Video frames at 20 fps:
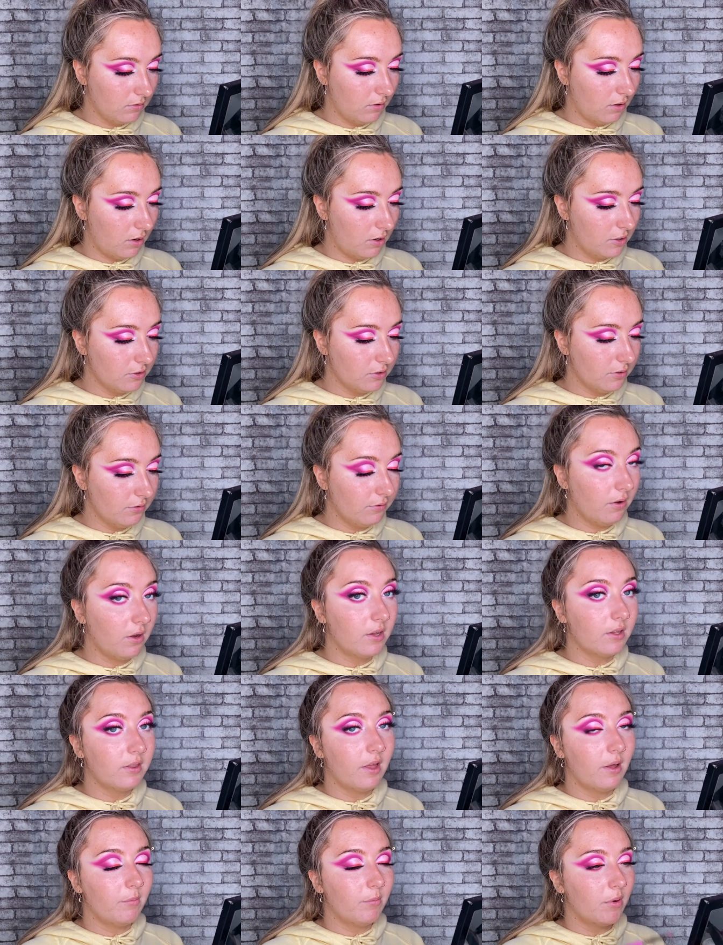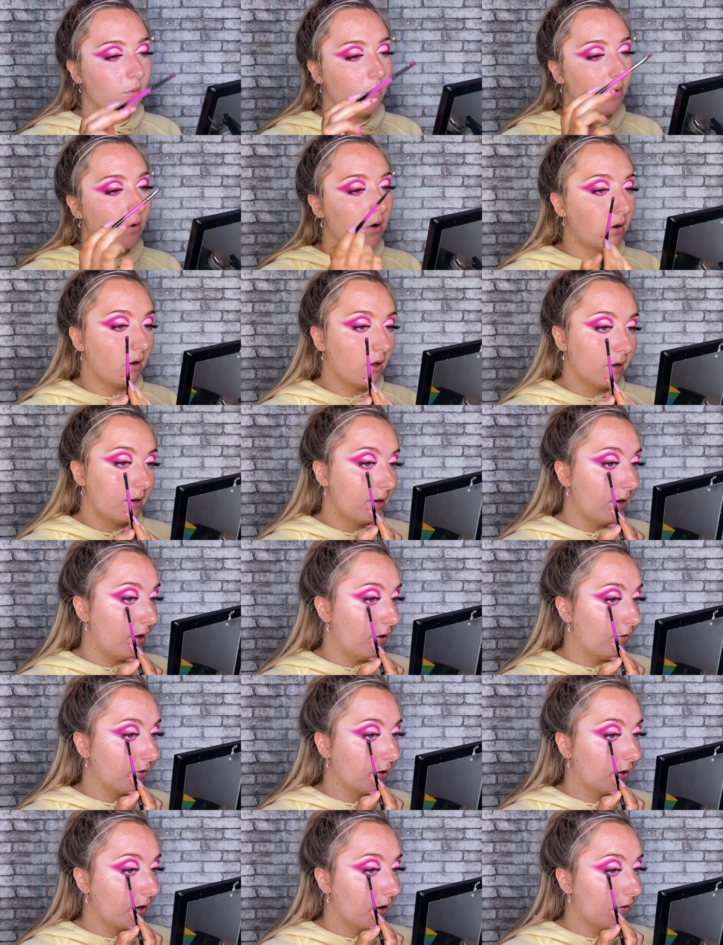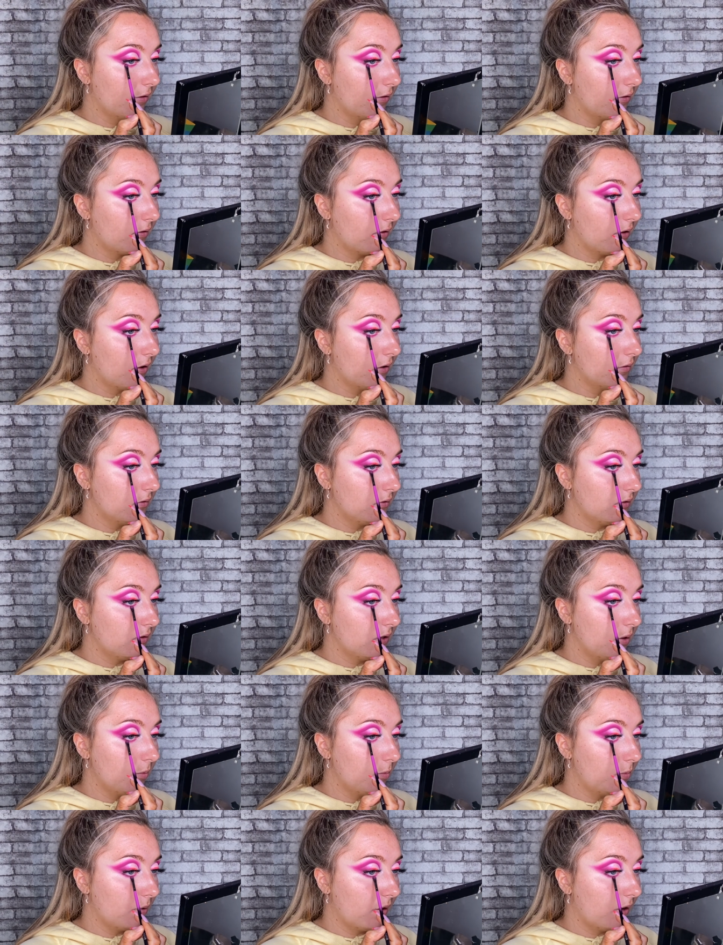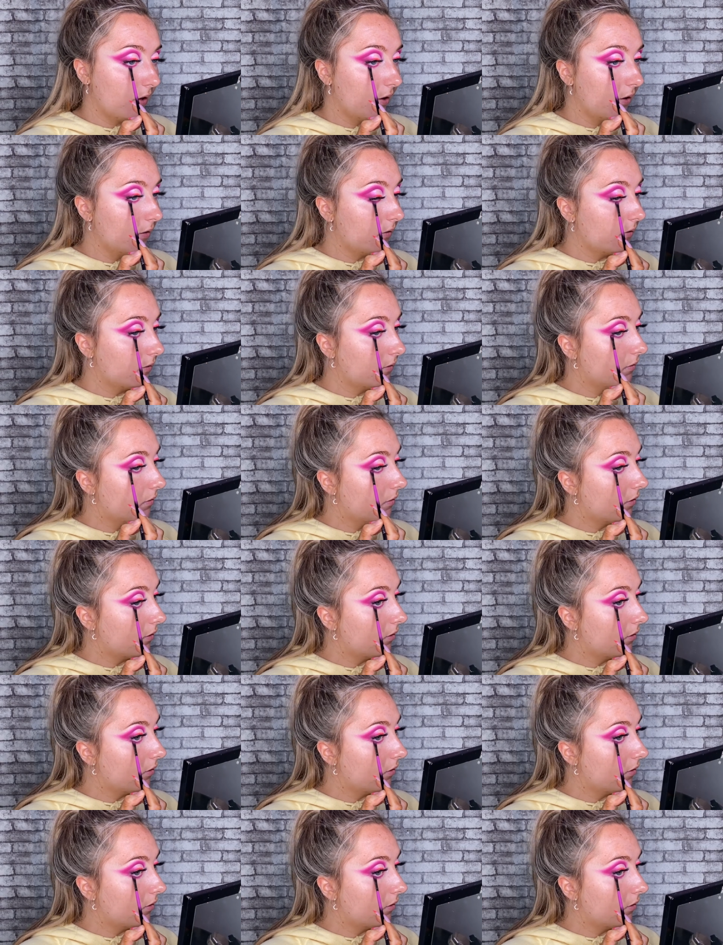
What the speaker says: I just find that my waterline never gets as deep as the